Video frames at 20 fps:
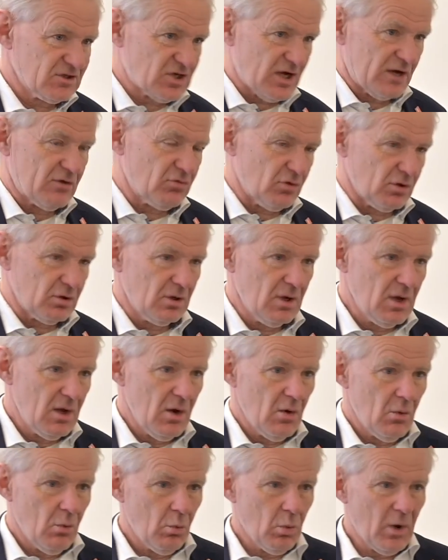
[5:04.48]
General?
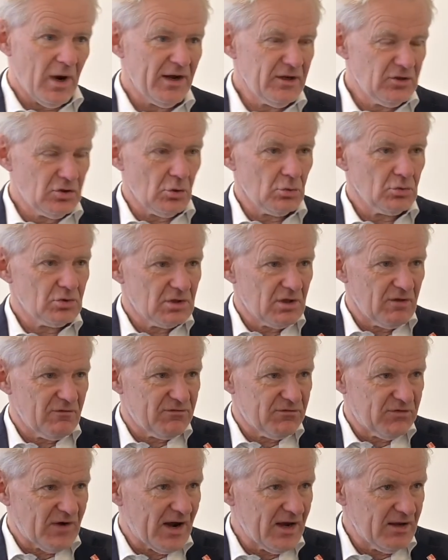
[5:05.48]
Why don't the
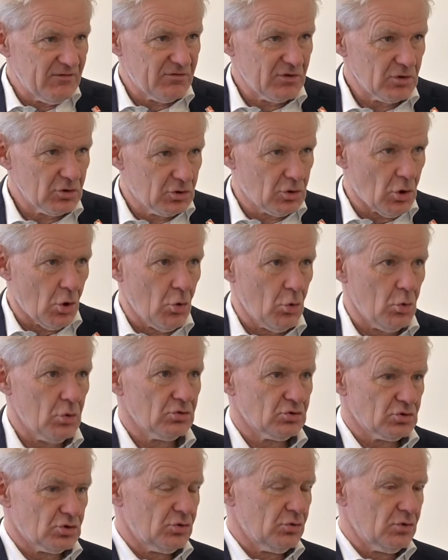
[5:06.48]
5 go
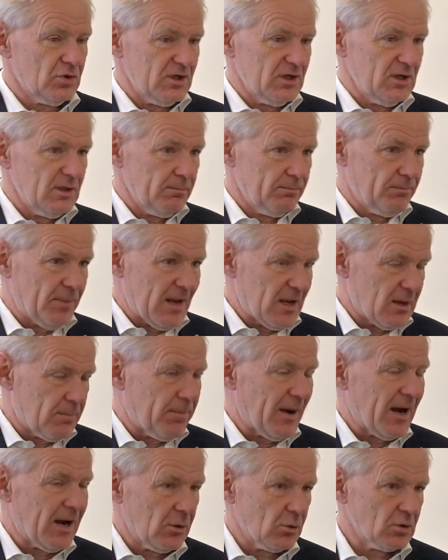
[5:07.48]
to the big
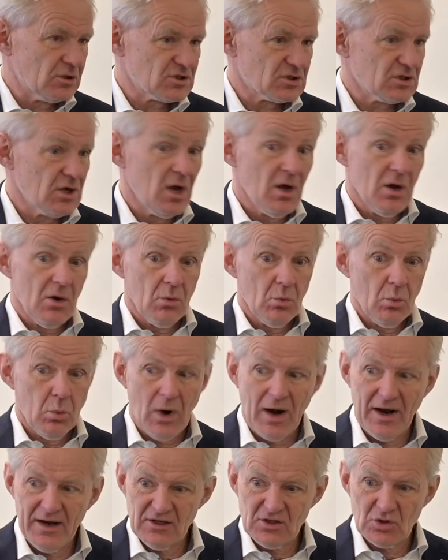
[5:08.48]
powers?
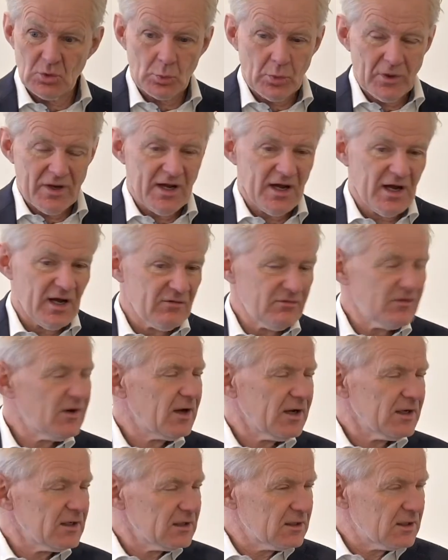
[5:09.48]
Why don't you have
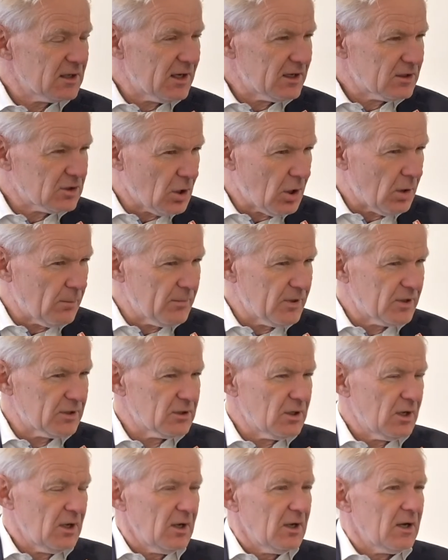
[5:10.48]
a common